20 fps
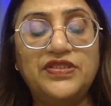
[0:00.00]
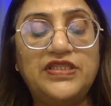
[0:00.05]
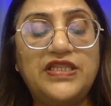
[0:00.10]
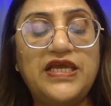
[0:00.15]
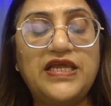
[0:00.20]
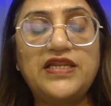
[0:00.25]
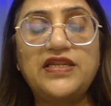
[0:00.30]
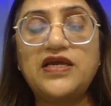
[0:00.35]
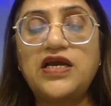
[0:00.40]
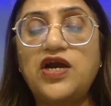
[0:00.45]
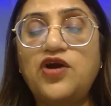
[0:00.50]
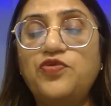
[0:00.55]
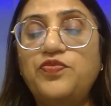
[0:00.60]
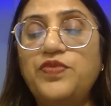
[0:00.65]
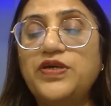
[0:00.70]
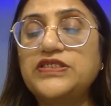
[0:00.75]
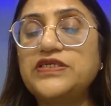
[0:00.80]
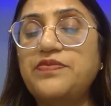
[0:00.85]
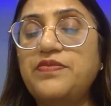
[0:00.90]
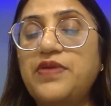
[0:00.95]
Then how
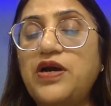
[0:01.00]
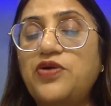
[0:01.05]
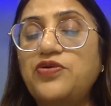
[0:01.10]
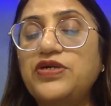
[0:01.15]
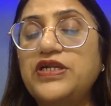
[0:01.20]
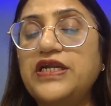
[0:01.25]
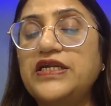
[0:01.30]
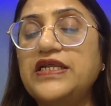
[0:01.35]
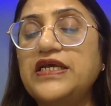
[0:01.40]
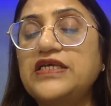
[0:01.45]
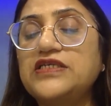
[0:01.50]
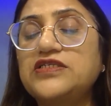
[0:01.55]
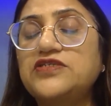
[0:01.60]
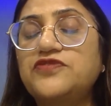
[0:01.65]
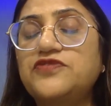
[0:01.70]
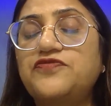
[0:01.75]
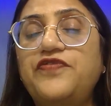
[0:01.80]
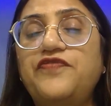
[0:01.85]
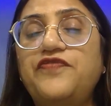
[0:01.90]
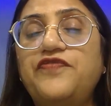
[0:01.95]
much amount it is?
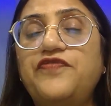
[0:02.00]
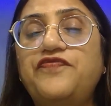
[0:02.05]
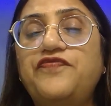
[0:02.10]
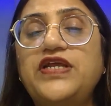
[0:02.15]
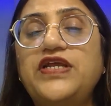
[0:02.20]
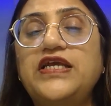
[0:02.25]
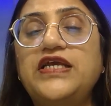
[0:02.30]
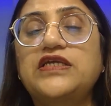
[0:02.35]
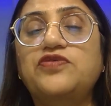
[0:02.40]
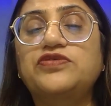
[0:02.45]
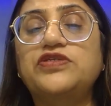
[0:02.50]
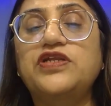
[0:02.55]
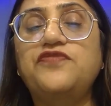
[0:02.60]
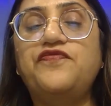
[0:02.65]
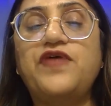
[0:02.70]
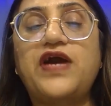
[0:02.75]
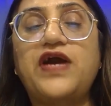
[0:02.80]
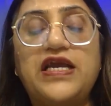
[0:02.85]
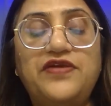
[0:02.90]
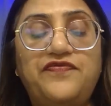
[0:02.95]

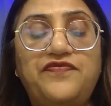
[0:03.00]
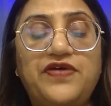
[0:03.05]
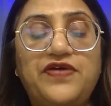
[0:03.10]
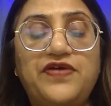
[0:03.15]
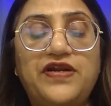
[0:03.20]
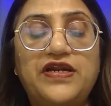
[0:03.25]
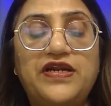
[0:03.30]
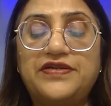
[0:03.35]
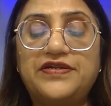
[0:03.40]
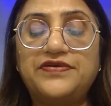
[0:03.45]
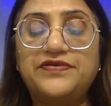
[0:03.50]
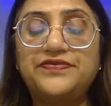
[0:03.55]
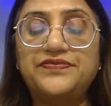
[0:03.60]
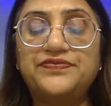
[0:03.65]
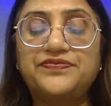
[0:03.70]
15,500.